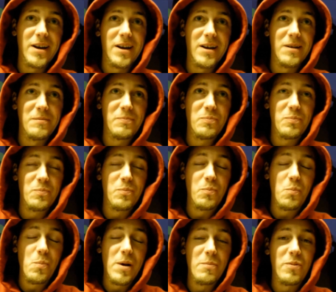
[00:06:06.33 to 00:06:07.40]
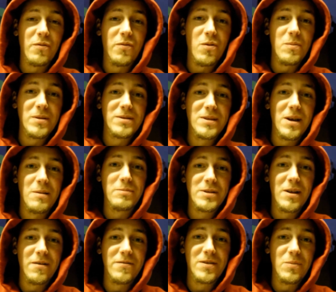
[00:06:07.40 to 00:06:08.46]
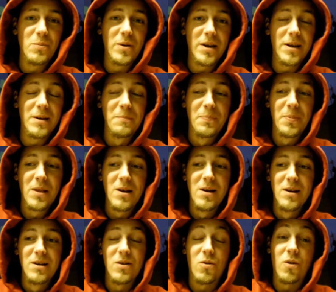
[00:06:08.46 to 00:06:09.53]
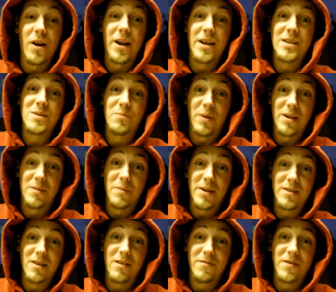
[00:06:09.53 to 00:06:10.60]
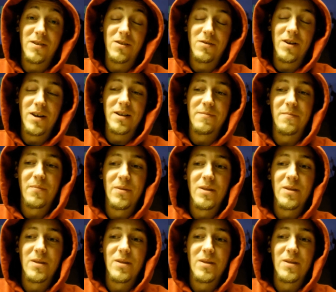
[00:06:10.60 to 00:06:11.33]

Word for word: uh, my performance type stuff to be, where I expect myself to do that.